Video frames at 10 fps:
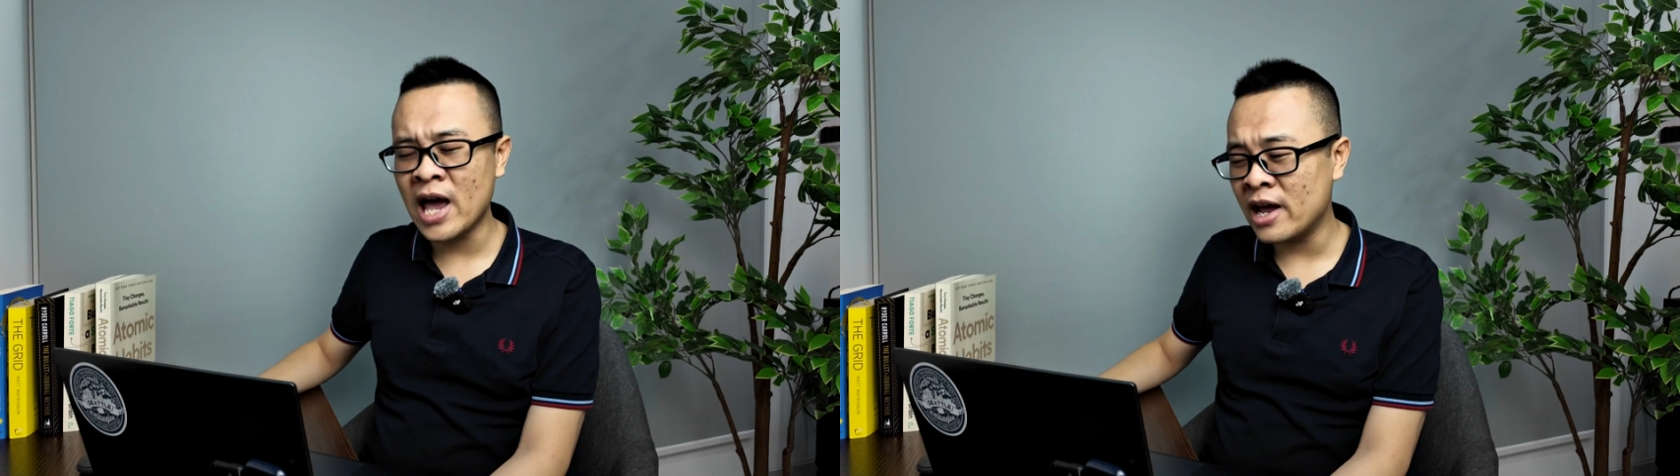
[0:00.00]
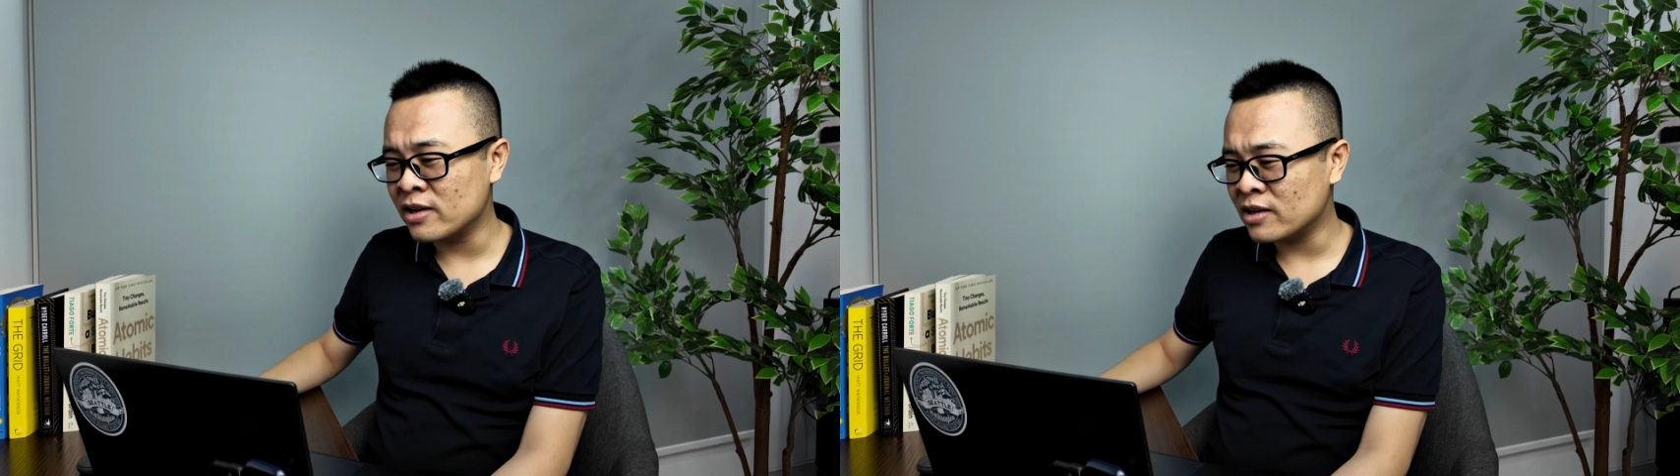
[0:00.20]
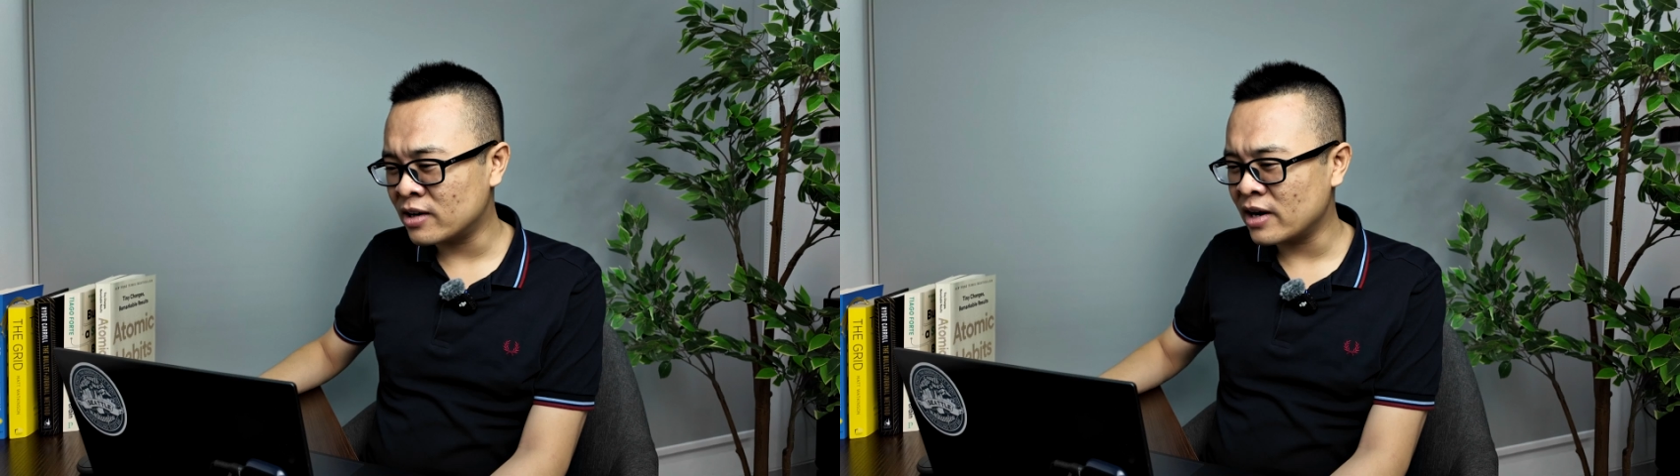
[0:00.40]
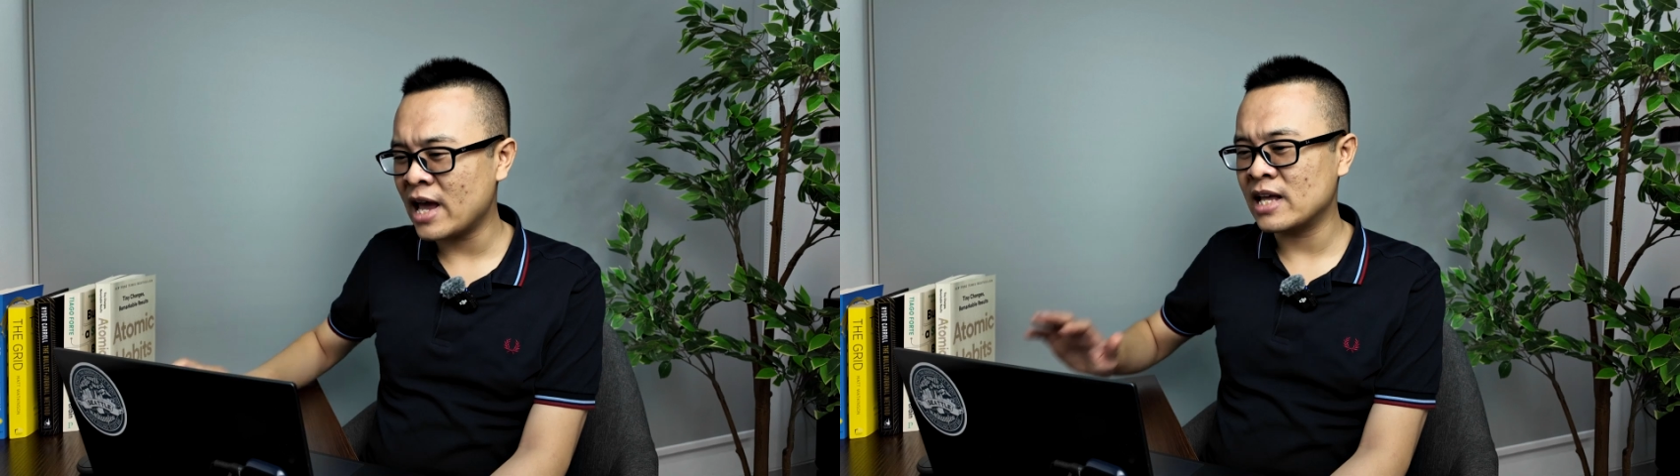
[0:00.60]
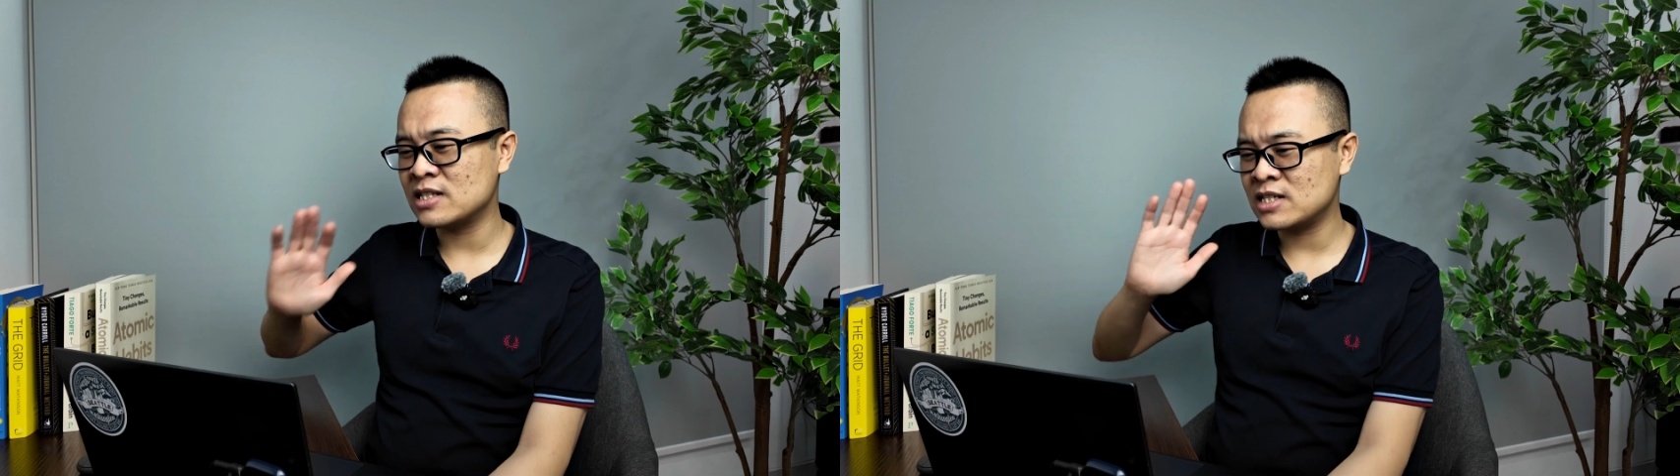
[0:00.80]
editor
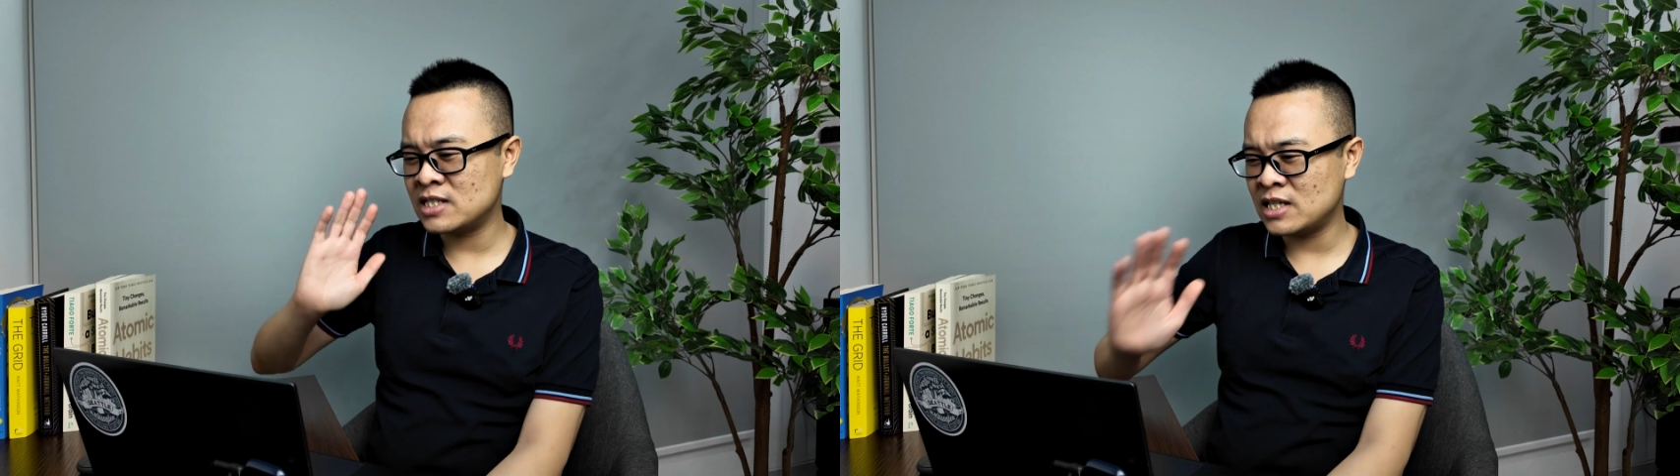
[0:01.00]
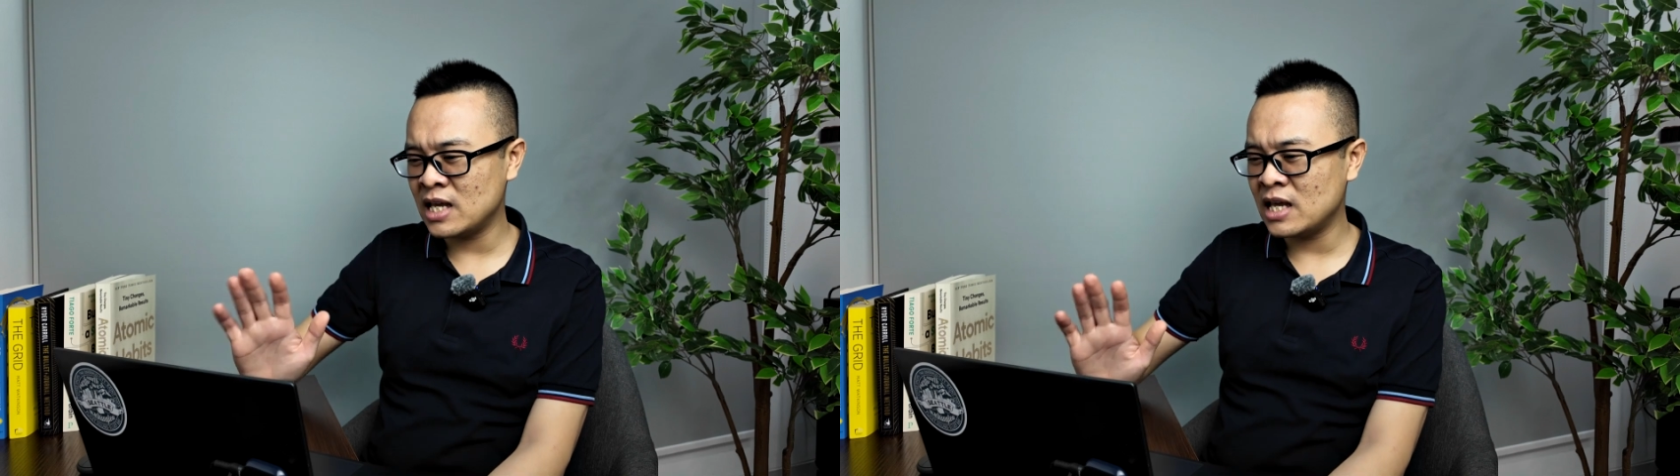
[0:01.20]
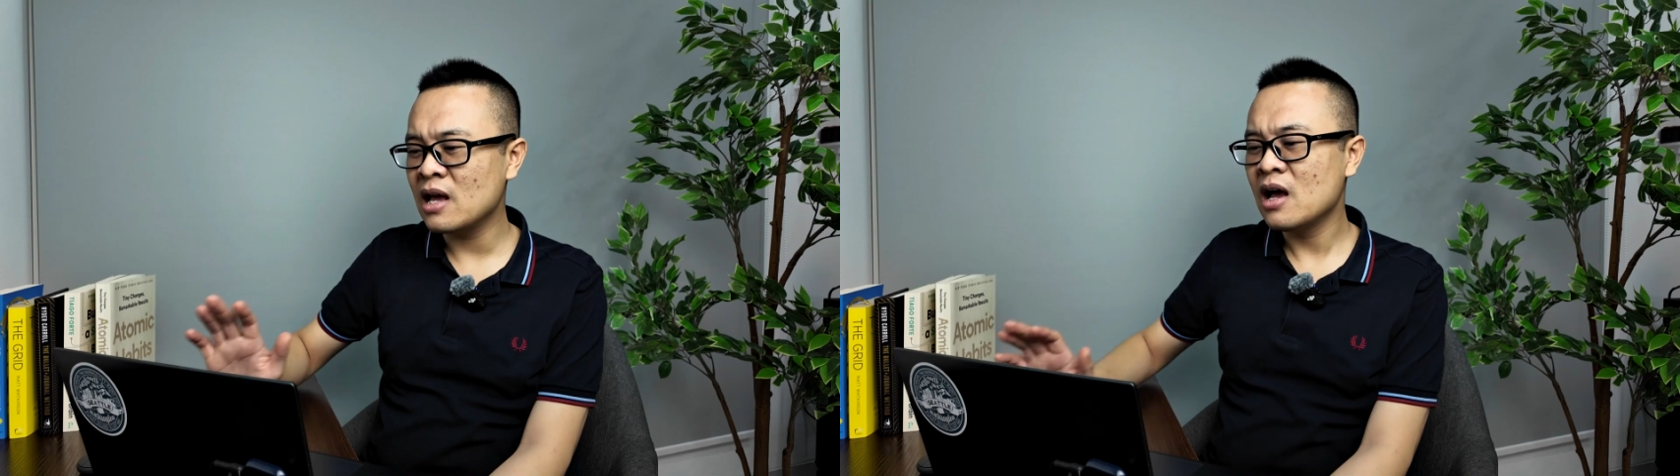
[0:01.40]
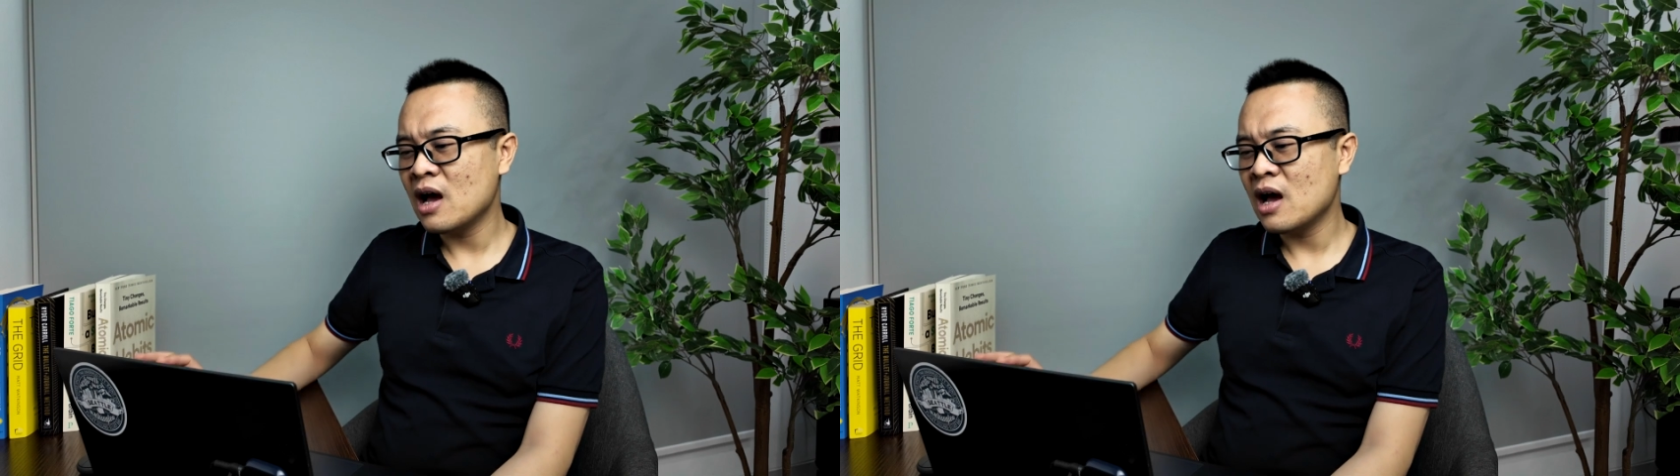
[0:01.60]
and see